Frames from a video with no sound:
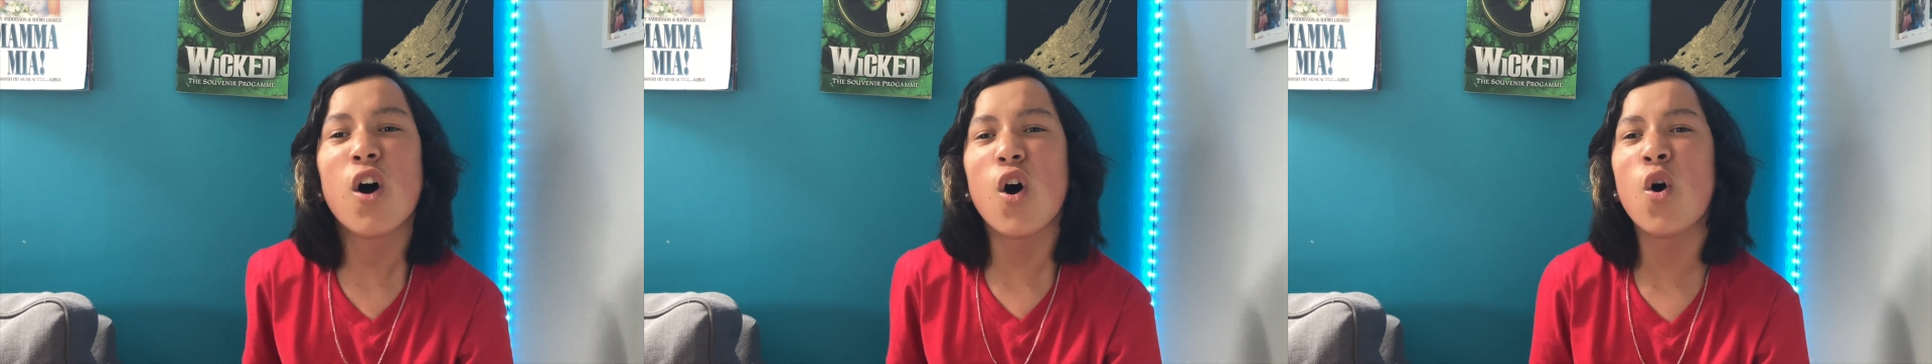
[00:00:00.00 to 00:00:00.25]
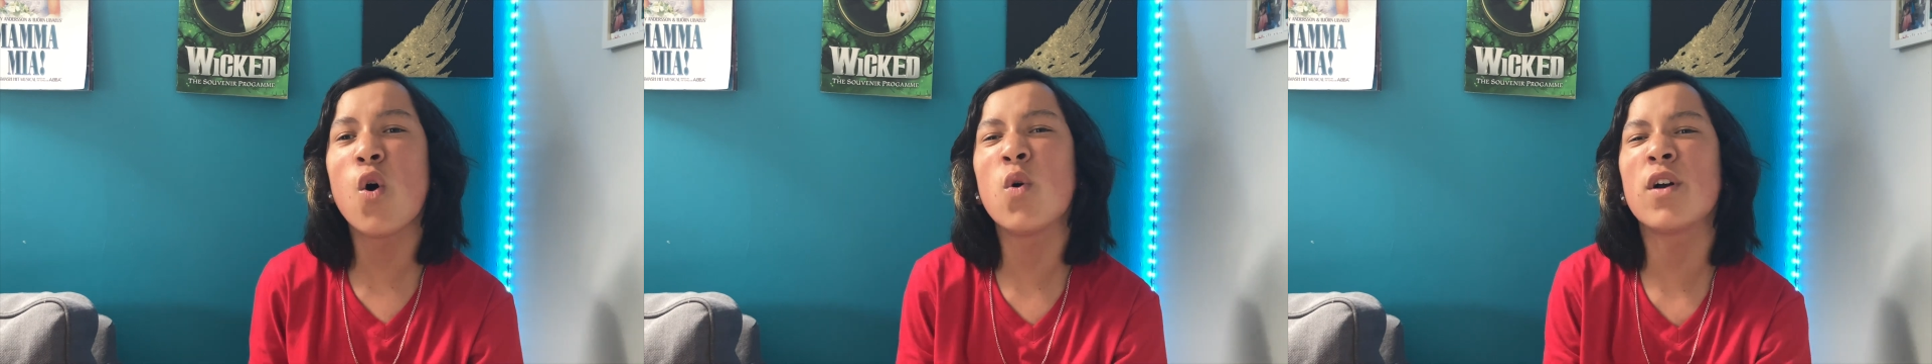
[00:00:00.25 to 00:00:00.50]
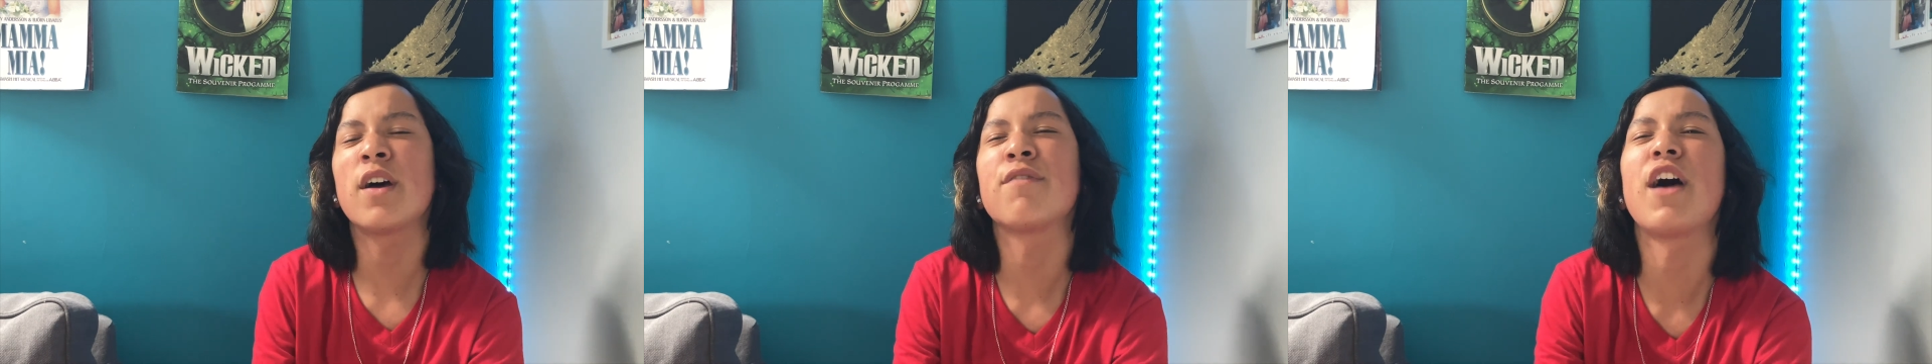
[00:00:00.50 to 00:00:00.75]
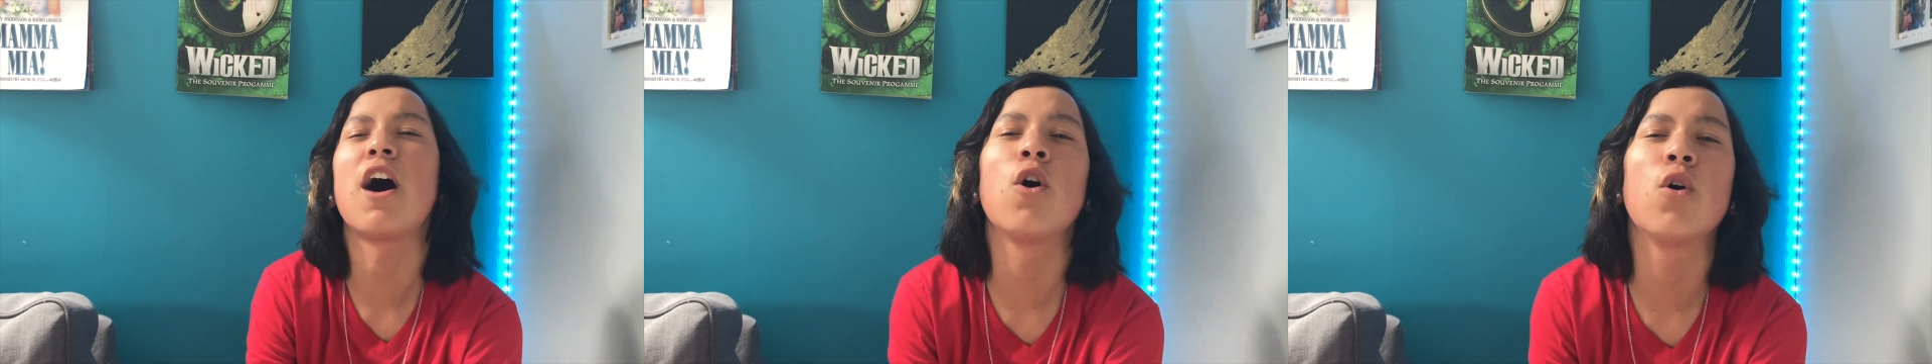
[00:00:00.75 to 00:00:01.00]
oh, and I've
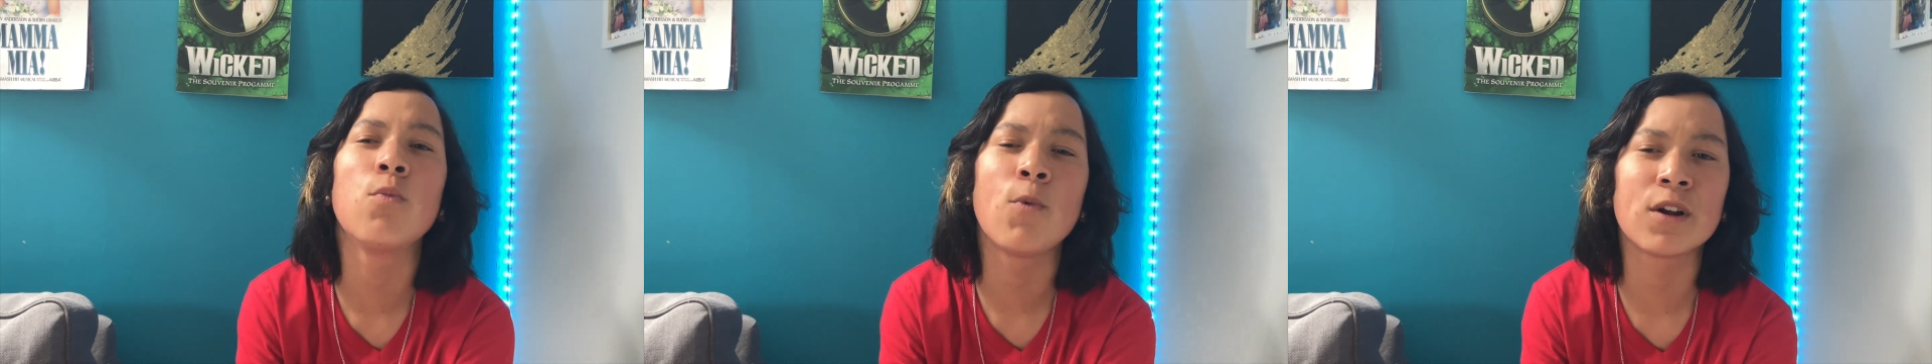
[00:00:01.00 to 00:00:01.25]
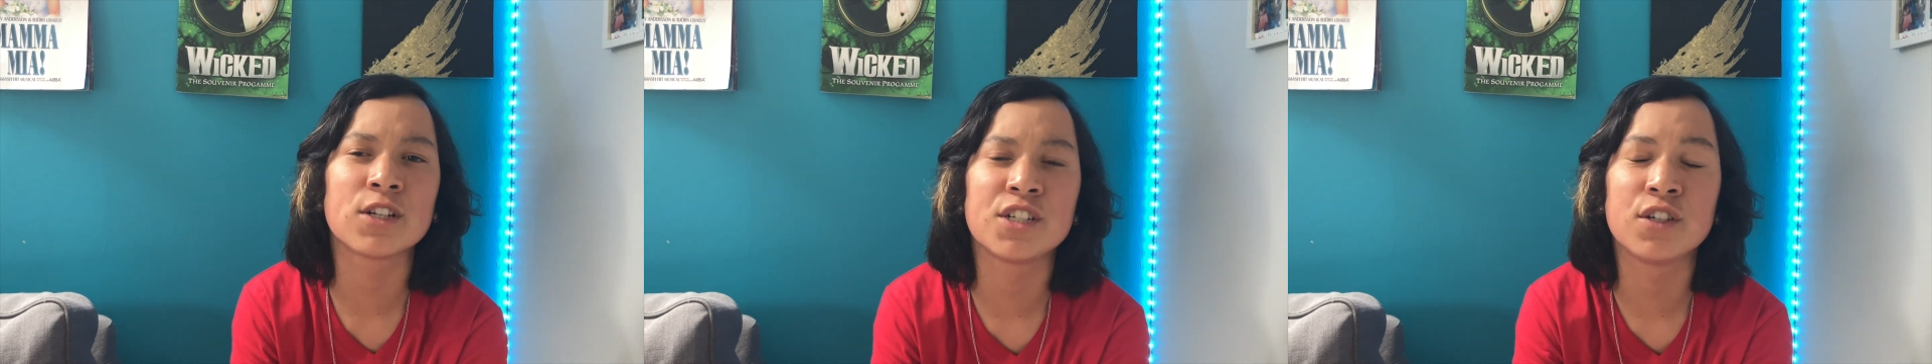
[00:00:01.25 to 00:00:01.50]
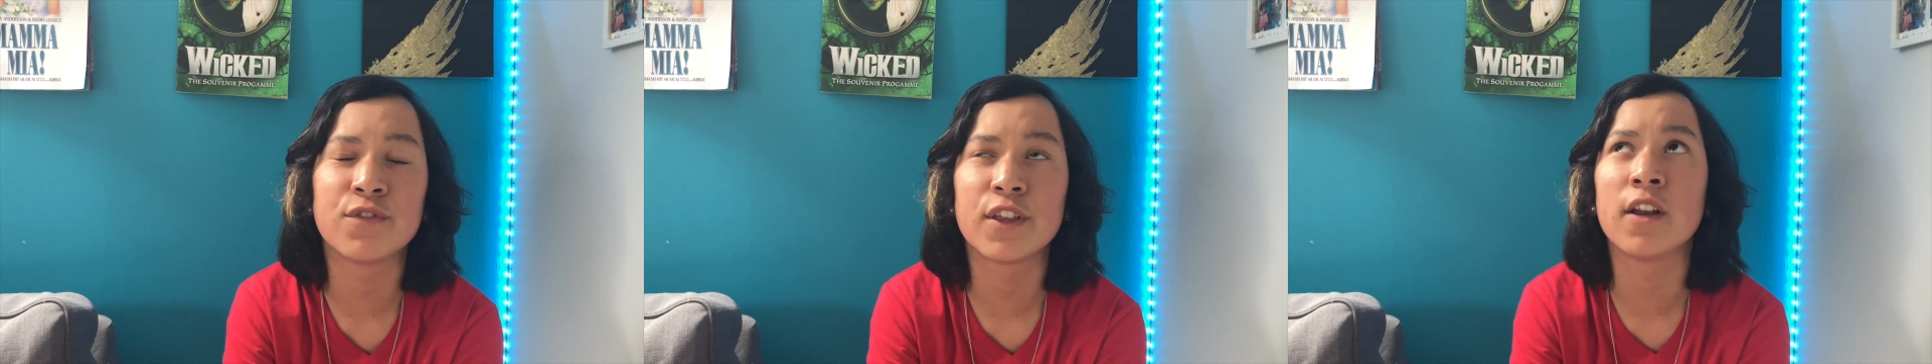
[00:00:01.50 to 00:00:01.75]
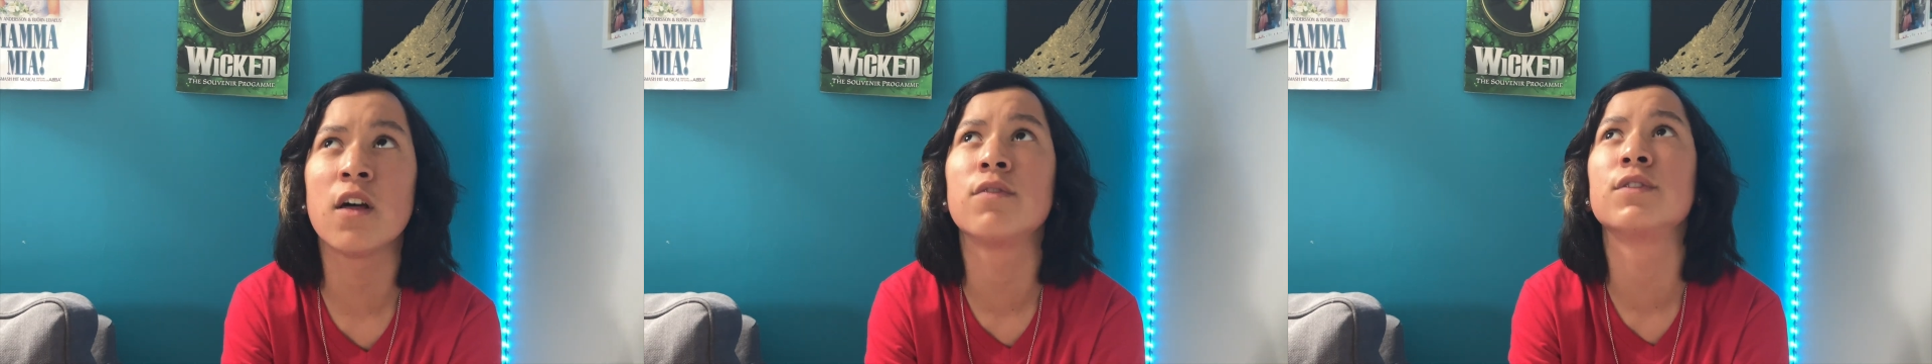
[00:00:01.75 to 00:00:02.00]
that homework to do, for
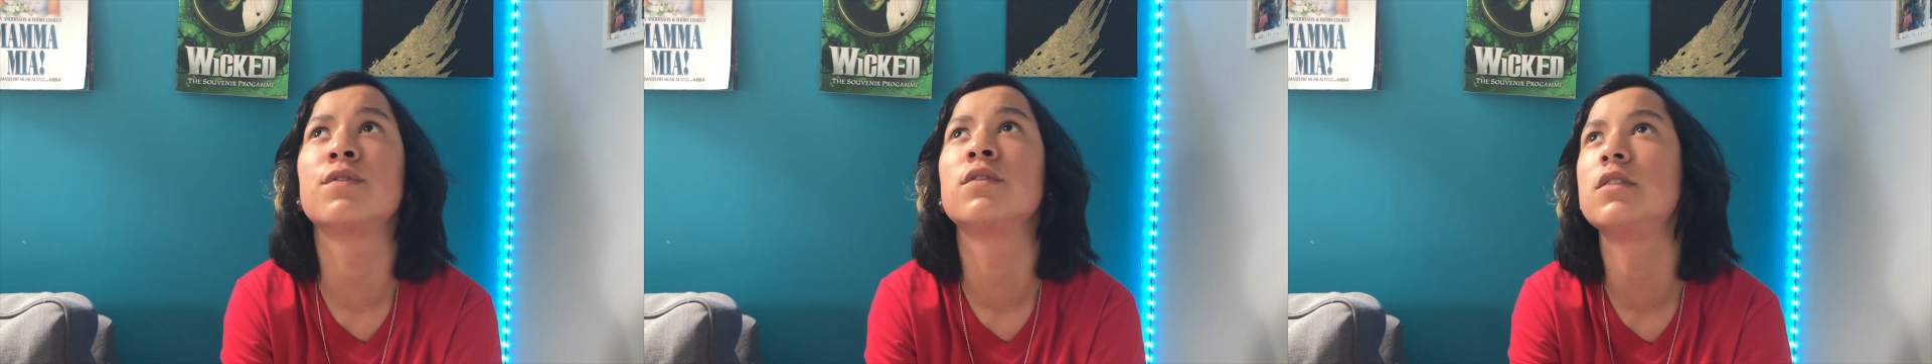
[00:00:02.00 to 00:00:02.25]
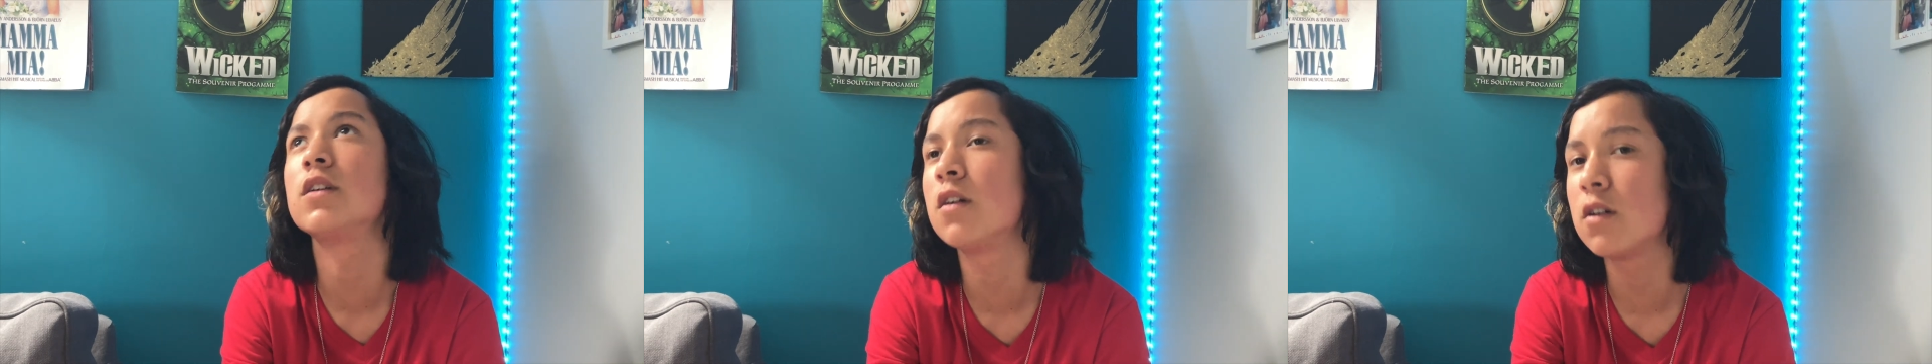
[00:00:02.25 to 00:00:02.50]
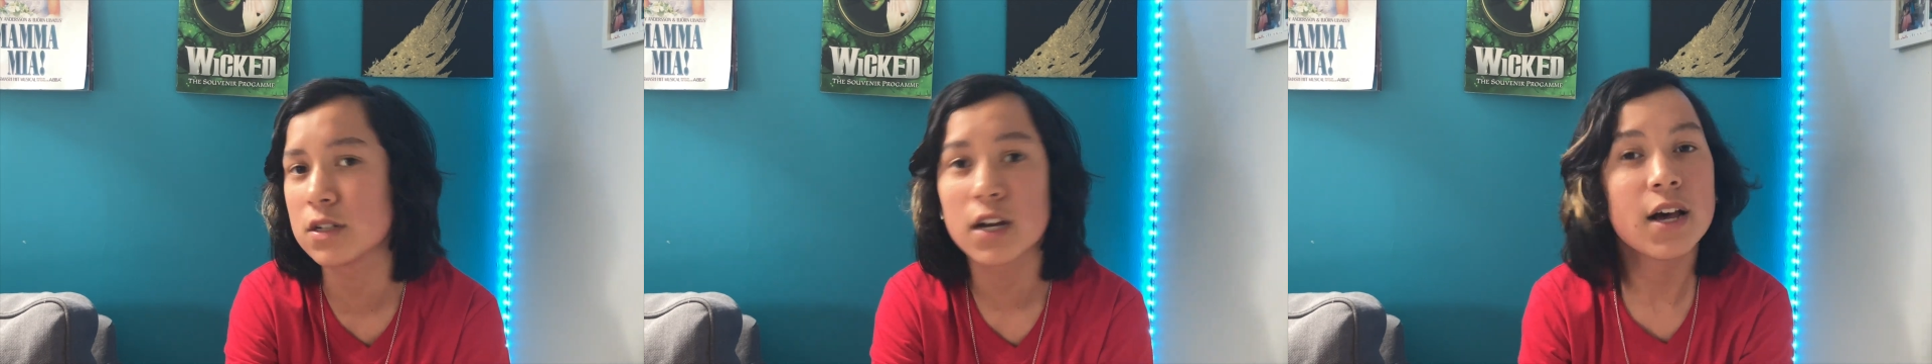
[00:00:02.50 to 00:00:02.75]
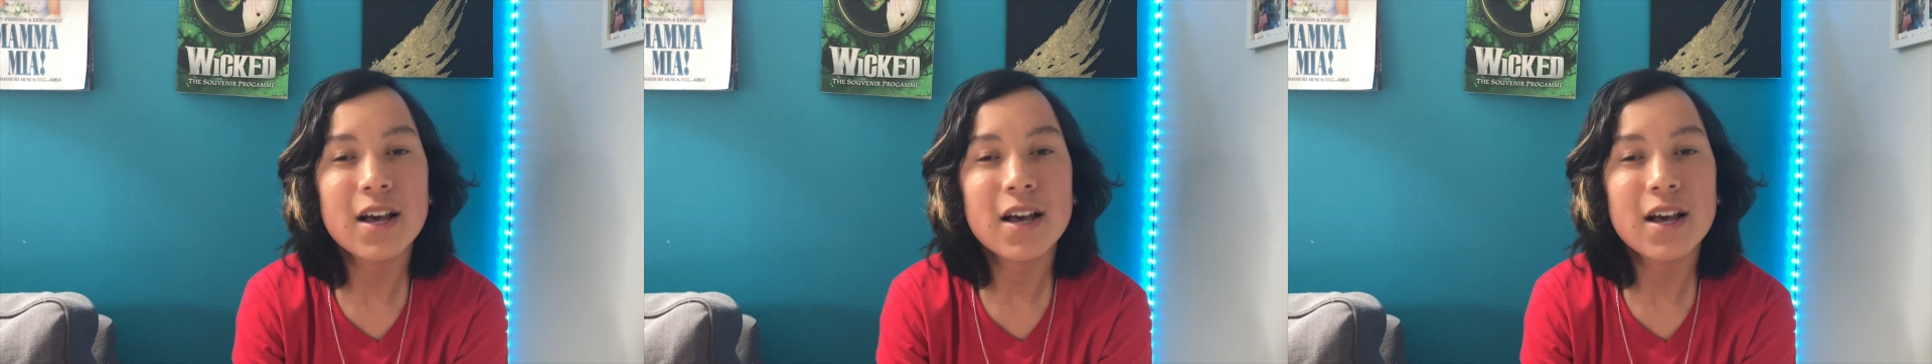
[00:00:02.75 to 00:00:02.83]
the love of God.